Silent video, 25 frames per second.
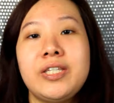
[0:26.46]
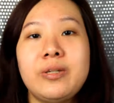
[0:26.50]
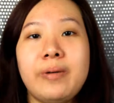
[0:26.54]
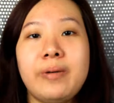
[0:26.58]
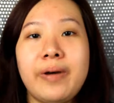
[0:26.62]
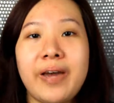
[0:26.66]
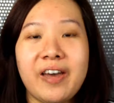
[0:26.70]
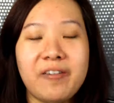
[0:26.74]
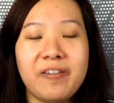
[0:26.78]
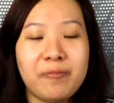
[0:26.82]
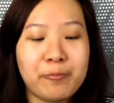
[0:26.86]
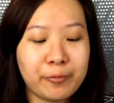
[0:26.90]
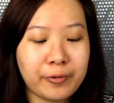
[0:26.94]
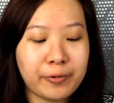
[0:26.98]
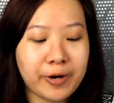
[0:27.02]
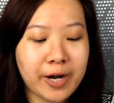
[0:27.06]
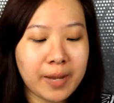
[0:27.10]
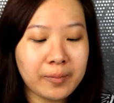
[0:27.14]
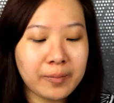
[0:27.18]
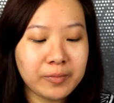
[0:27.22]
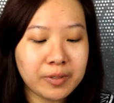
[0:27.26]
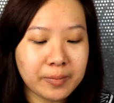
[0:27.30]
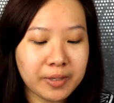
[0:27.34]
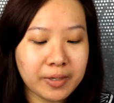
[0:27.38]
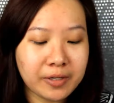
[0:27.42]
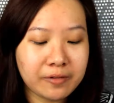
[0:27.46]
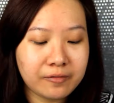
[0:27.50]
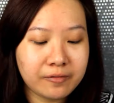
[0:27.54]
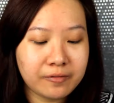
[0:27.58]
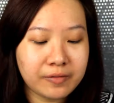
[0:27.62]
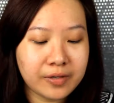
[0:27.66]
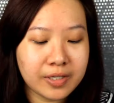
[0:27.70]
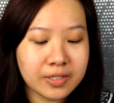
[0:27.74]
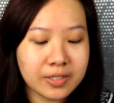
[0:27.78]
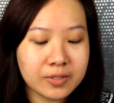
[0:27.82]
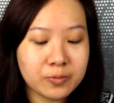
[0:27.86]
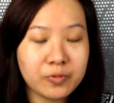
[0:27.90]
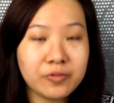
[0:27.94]
so I have primed my
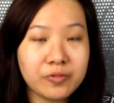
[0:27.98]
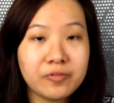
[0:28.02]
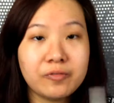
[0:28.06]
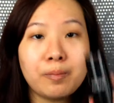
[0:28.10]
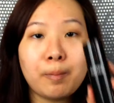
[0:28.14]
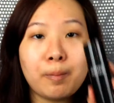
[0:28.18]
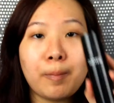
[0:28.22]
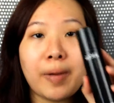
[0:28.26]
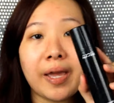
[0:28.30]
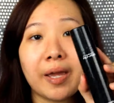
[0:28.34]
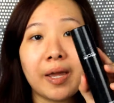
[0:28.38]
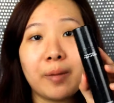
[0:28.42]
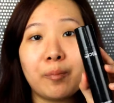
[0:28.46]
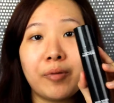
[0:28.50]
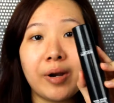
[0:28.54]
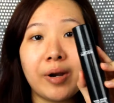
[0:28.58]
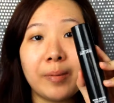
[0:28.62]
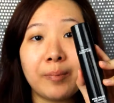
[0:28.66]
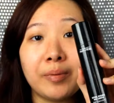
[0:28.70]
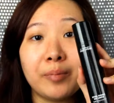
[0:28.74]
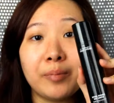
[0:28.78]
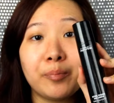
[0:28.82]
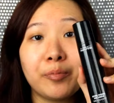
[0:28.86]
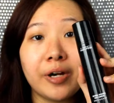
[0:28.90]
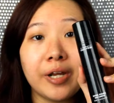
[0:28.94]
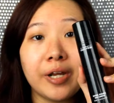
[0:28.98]
face with MAC Prep and